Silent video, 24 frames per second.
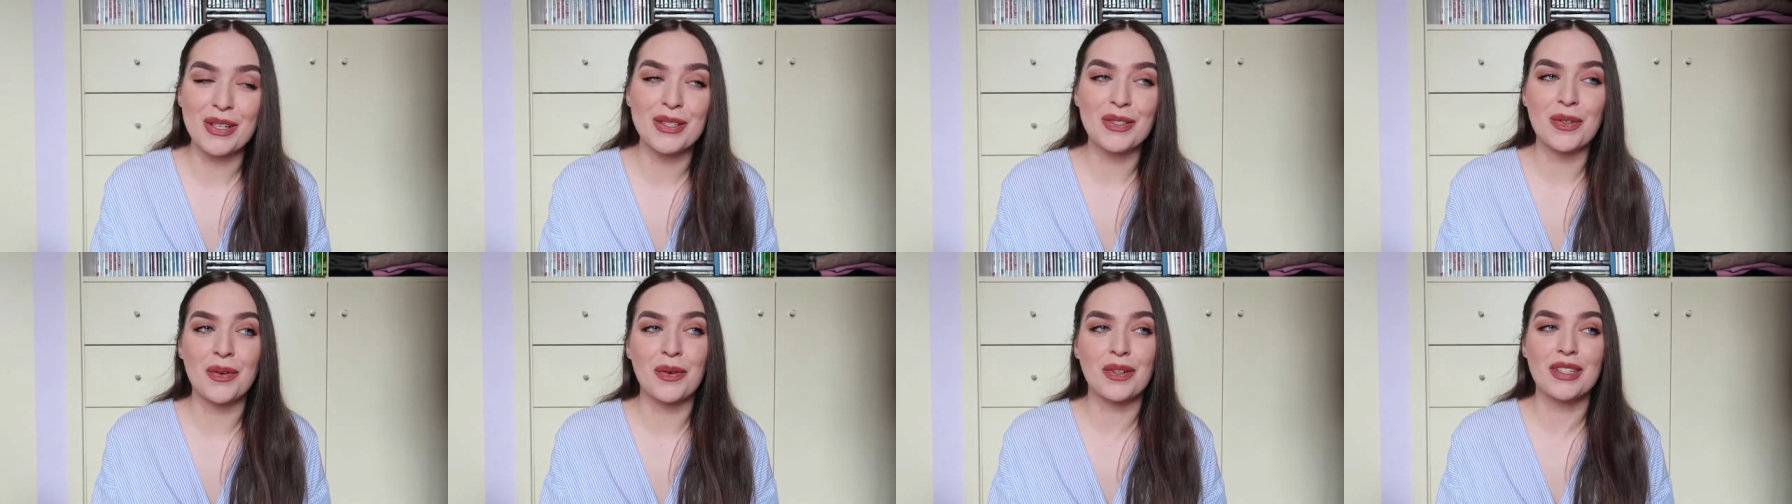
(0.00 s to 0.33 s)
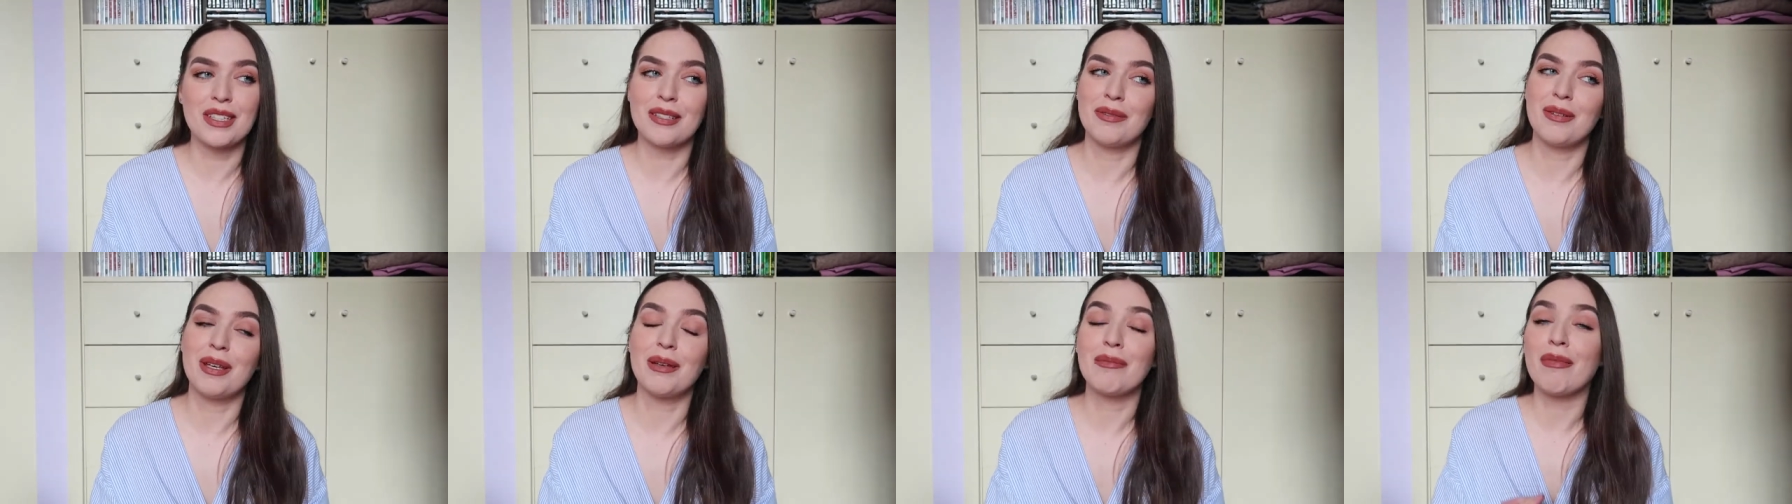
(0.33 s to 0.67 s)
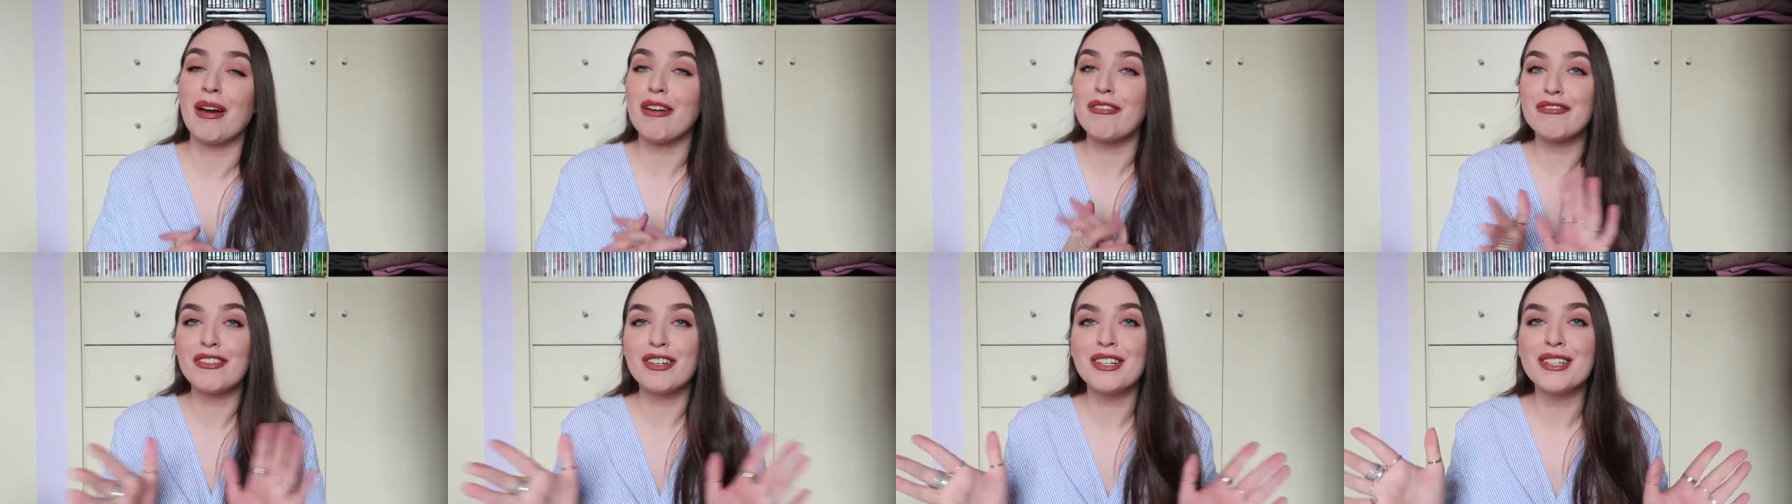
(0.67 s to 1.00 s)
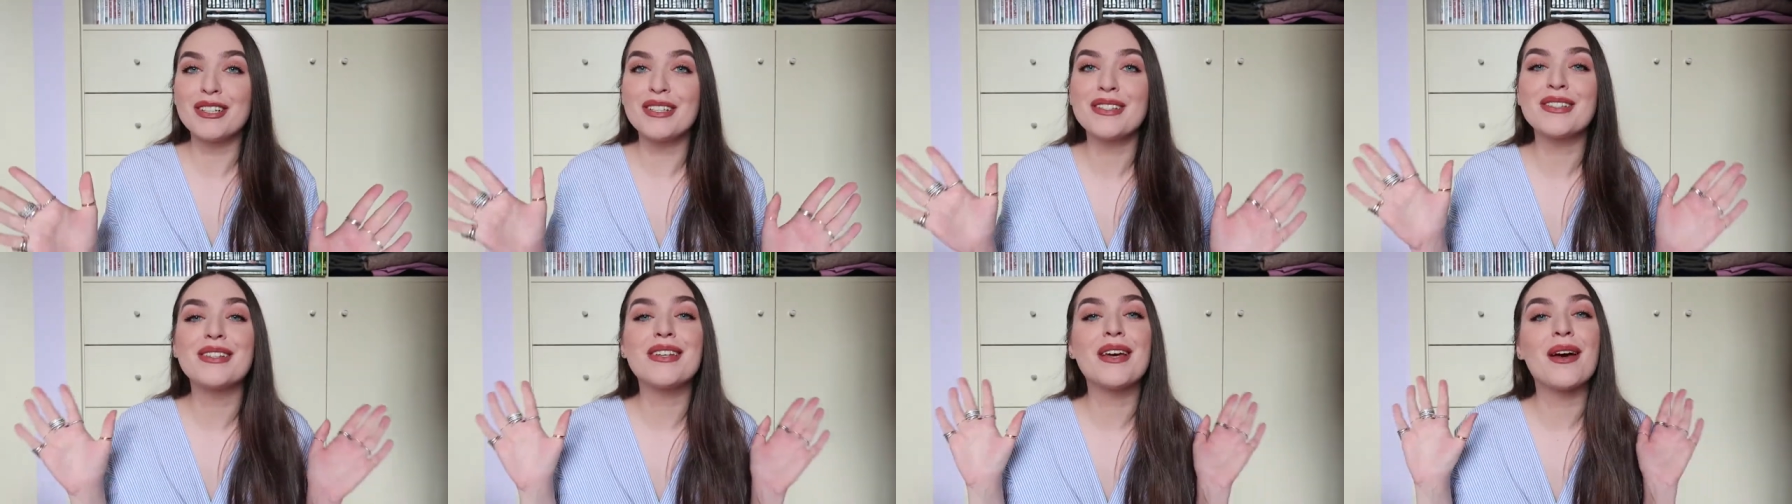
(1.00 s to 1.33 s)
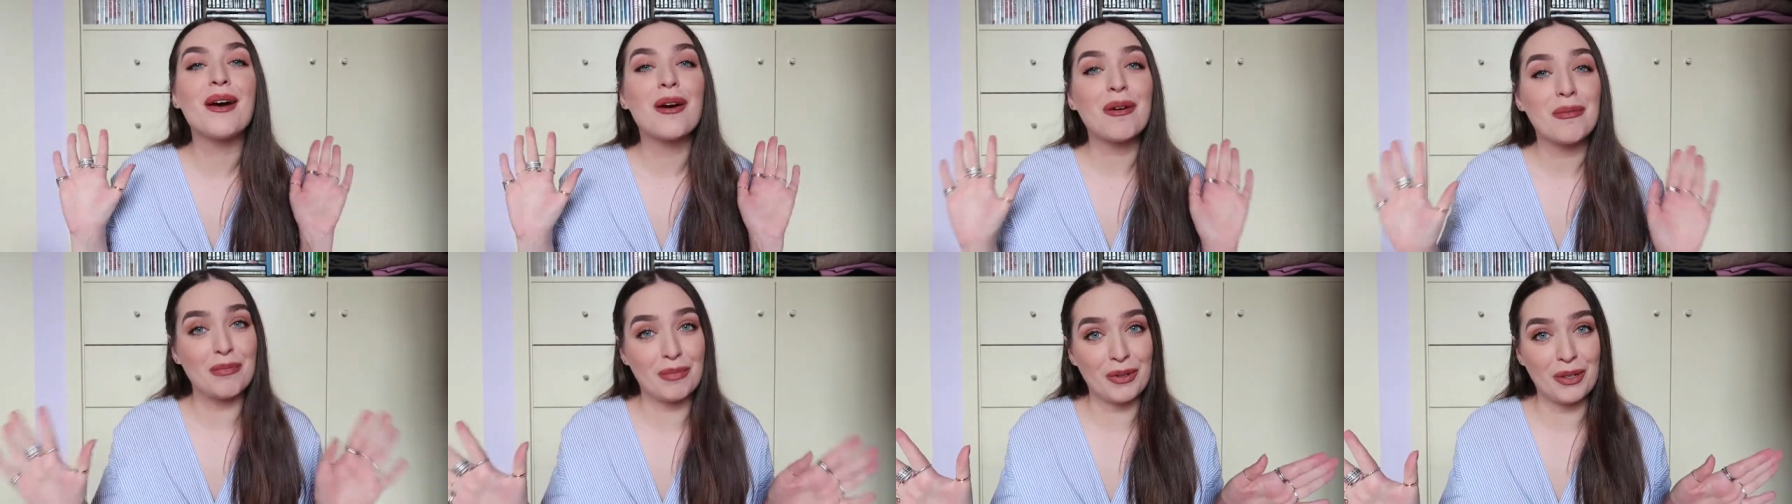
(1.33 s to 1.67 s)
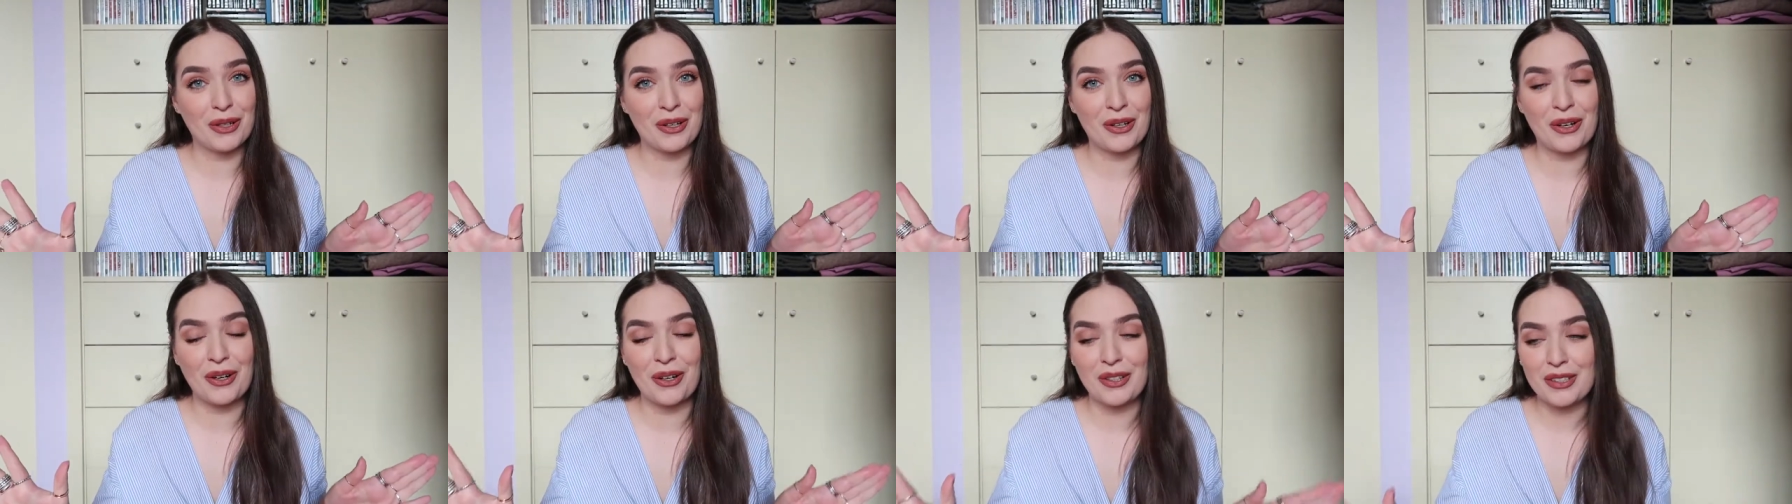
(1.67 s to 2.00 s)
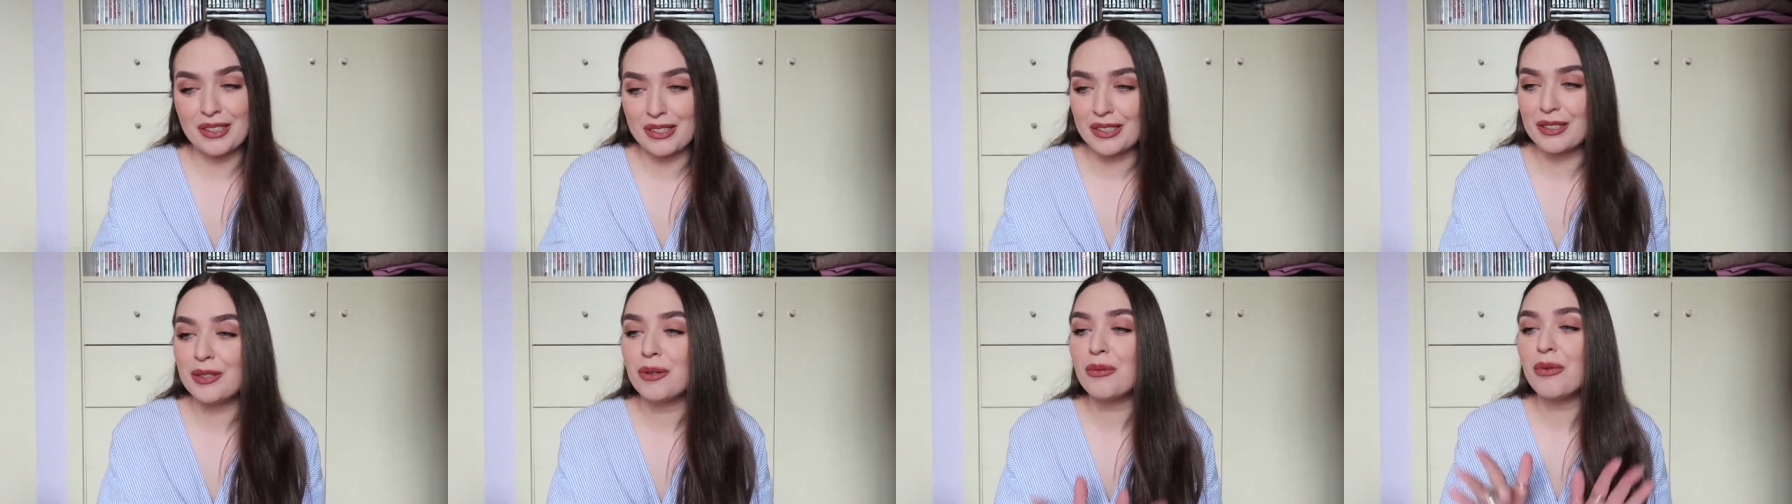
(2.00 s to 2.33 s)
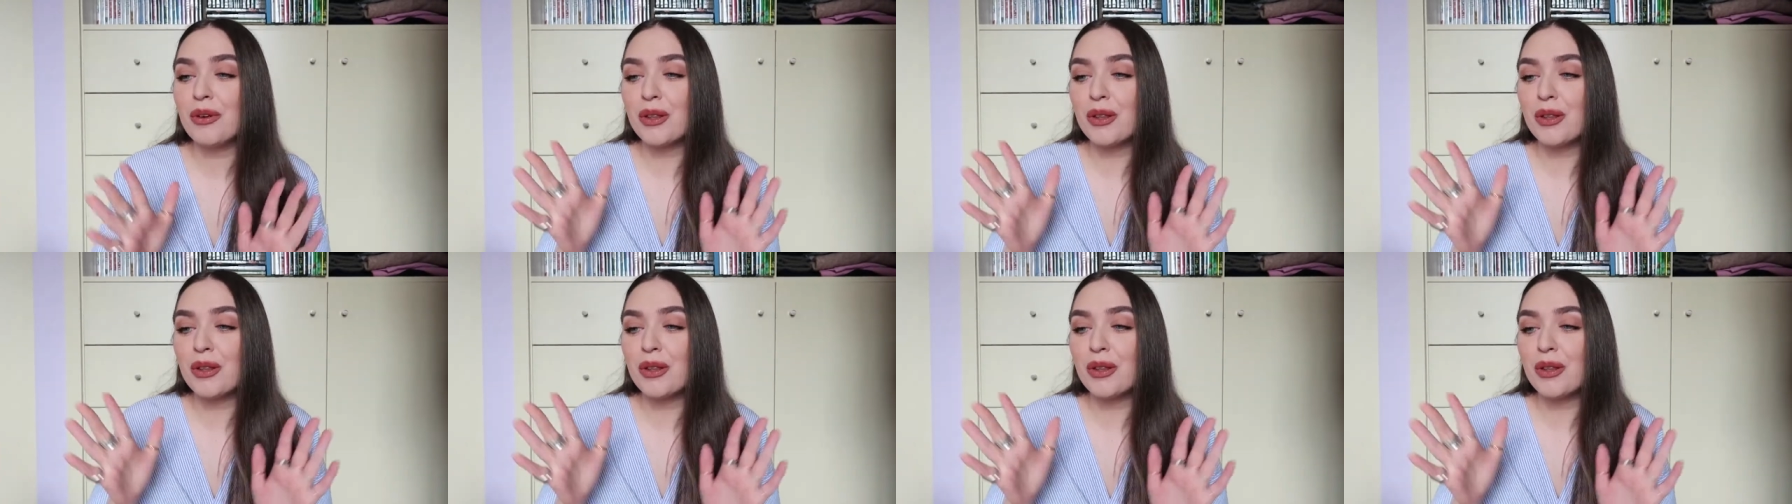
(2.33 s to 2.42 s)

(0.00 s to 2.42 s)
is going to be my first book haul.